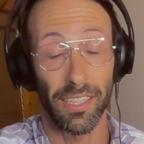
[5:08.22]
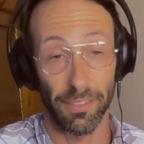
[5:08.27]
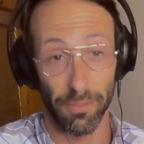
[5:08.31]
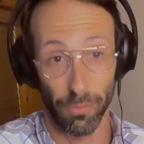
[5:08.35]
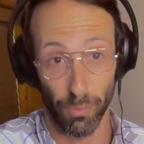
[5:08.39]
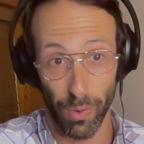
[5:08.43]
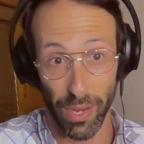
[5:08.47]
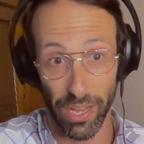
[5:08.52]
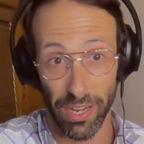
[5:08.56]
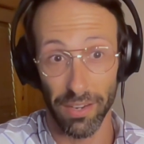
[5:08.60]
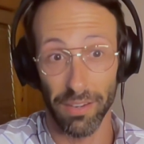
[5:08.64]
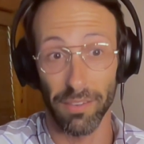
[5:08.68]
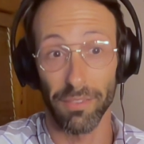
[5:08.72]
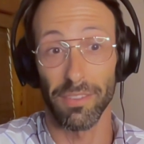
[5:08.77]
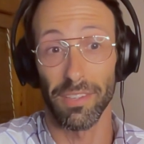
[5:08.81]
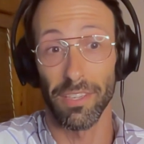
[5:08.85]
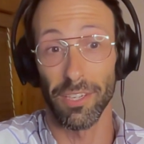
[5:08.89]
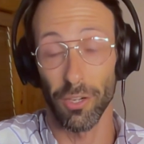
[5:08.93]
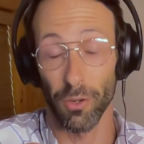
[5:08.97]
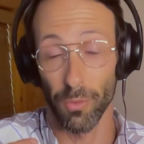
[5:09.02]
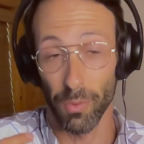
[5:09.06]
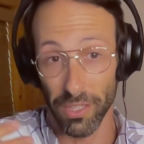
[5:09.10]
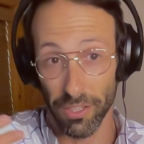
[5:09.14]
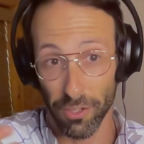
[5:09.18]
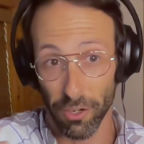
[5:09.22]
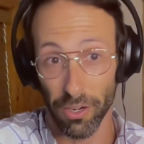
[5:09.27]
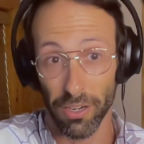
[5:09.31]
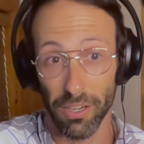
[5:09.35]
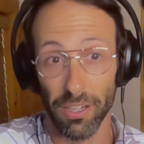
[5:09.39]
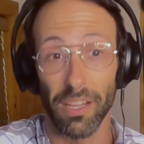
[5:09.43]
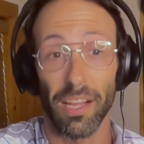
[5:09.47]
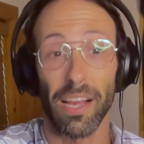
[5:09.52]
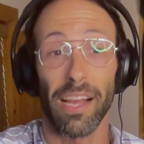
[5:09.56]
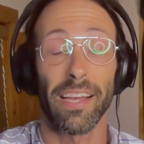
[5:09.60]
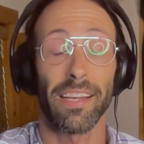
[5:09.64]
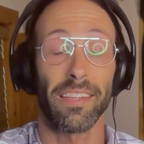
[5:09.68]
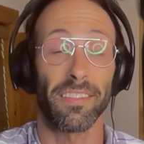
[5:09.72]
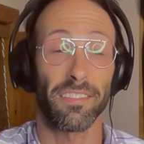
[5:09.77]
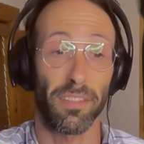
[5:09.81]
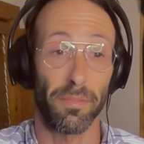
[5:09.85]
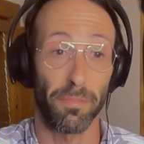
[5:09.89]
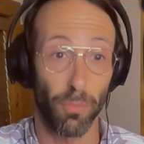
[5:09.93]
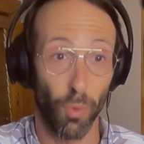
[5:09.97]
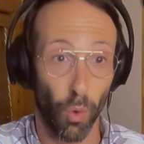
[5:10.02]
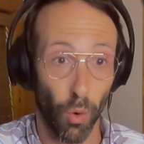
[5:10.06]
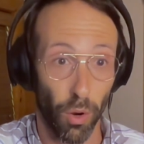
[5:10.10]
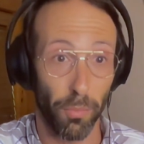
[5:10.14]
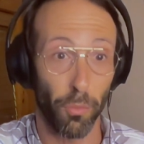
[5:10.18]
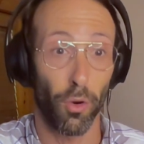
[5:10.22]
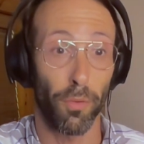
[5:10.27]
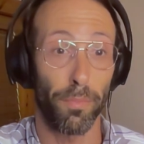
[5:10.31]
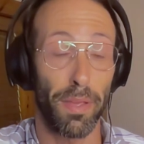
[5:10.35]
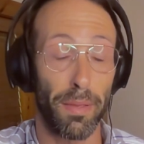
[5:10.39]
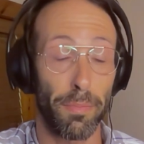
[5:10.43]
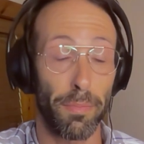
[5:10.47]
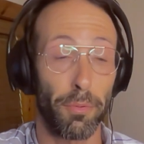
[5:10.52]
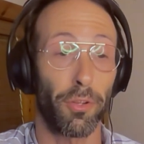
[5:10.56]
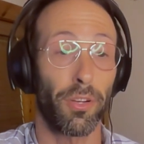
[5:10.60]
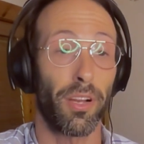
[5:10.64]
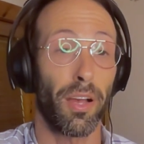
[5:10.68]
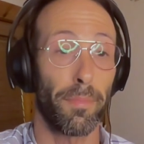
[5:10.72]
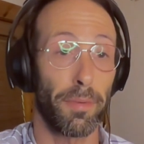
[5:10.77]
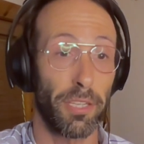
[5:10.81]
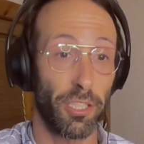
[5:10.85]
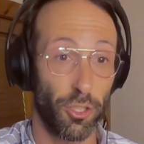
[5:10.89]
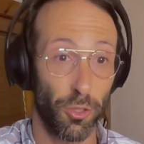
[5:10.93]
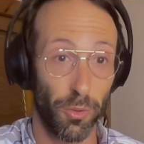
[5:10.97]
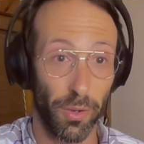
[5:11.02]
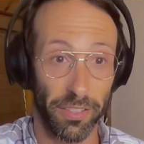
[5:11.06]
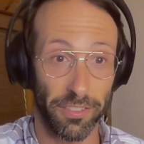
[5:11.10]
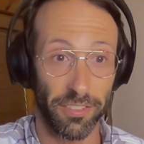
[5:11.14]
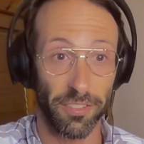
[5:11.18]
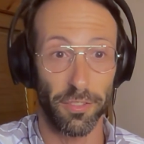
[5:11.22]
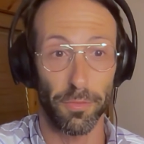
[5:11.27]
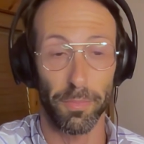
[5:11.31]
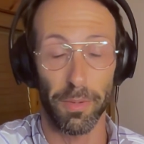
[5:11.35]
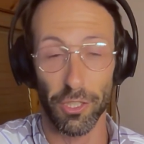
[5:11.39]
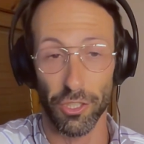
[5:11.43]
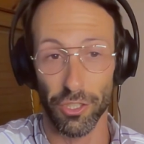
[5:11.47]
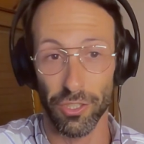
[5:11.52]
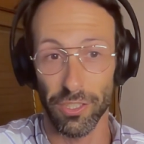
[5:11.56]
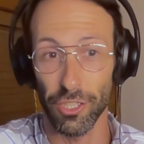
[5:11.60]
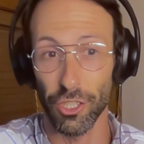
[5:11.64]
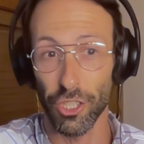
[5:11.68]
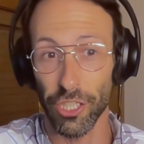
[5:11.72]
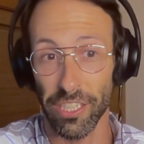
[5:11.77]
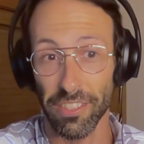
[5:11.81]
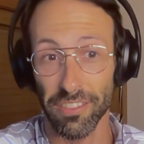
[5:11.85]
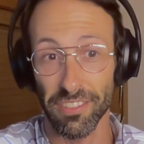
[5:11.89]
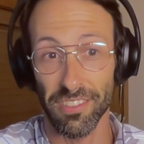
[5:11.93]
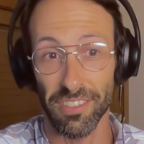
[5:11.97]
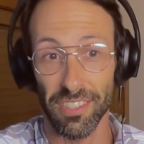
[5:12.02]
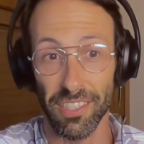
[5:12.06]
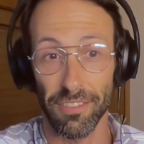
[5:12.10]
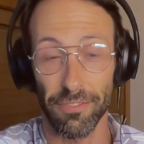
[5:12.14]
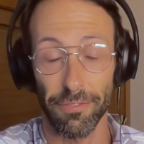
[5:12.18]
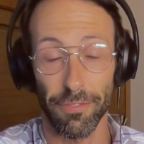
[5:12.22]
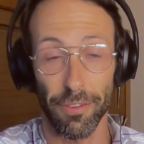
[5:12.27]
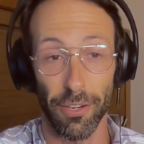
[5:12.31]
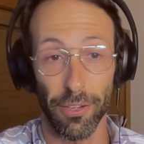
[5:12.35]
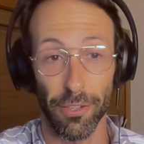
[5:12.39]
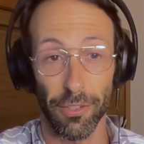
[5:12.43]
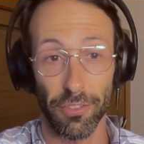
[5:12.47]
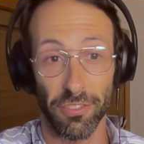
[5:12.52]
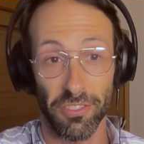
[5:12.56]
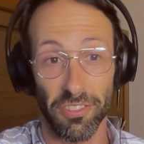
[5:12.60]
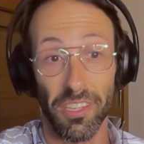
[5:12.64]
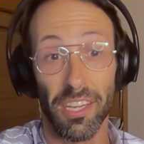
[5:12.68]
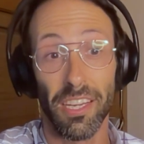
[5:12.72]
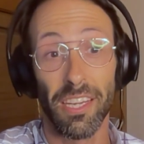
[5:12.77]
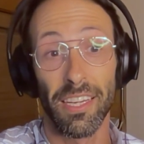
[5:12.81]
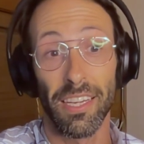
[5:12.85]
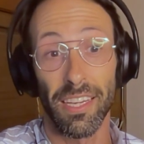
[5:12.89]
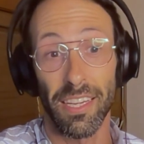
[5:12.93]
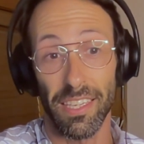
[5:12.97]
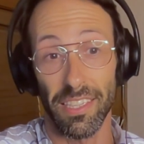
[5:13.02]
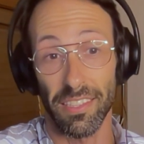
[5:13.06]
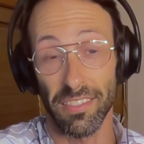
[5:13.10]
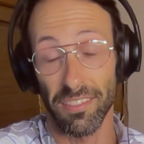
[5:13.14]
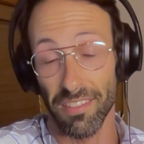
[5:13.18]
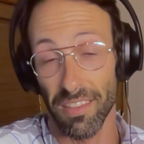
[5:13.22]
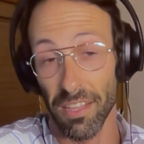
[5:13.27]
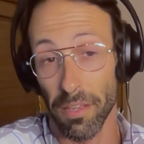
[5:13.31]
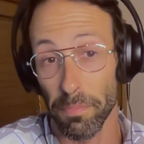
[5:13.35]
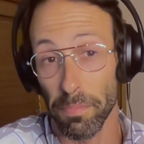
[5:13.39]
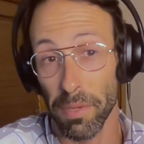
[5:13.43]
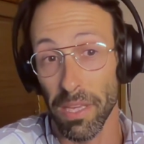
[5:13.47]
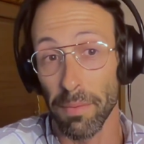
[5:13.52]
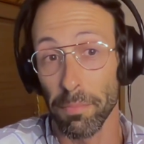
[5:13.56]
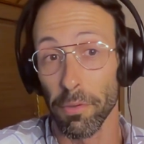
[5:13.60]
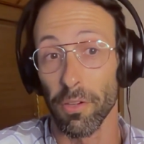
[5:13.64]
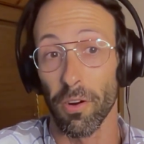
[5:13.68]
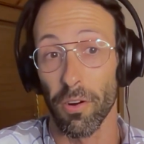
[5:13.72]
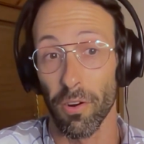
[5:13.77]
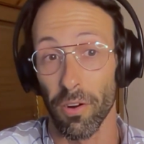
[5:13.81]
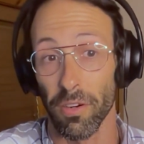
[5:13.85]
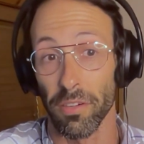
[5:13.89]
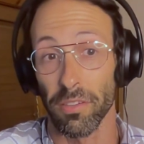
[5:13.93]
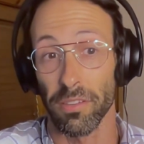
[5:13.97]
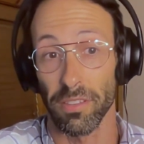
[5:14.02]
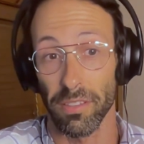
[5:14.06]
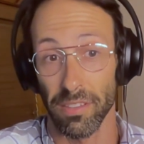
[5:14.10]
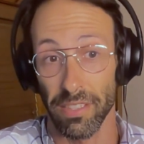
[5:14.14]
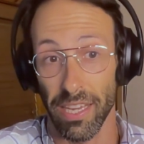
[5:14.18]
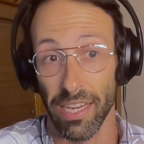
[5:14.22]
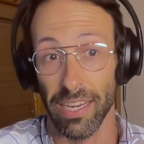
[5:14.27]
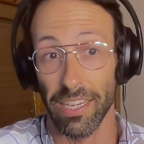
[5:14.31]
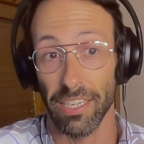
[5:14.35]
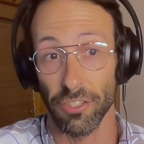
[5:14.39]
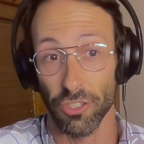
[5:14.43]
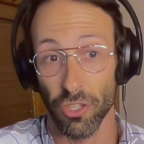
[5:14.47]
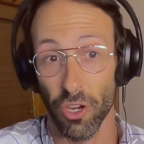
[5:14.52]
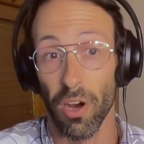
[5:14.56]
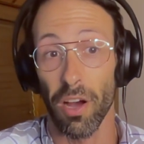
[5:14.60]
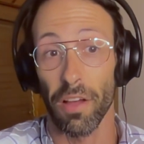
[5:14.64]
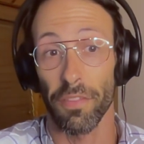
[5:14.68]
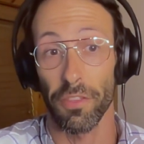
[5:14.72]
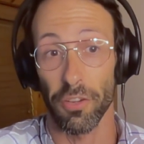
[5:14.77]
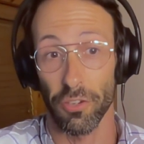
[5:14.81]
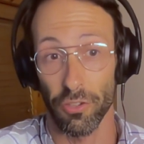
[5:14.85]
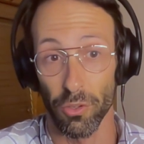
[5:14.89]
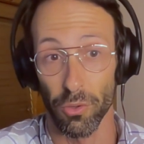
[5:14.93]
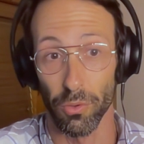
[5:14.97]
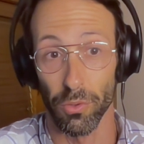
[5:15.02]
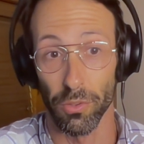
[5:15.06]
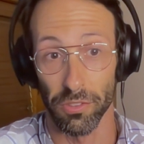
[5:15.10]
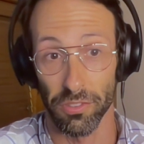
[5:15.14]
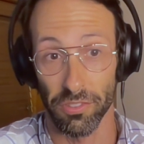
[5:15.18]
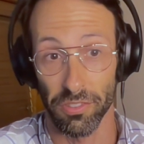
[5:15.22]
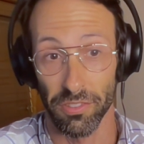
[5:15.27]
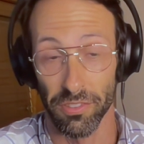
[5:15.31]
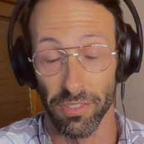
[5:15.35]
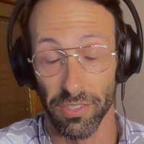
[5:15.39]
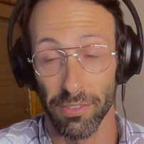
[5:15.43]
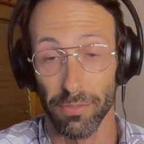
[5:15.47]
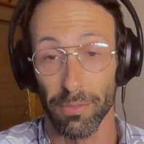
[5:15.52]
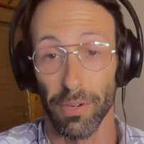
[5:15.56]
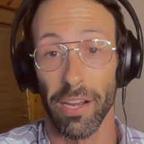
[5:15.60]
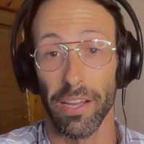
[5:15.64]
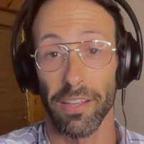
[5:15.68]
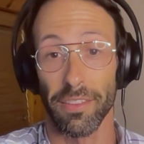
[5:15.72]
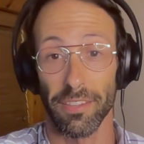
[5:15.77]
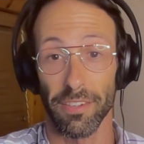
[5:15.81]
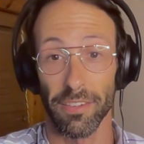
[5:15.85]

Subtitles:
when, with our clients and more people coming to us, especially Gen Z folks, is that people aren't getting taught the tools, right?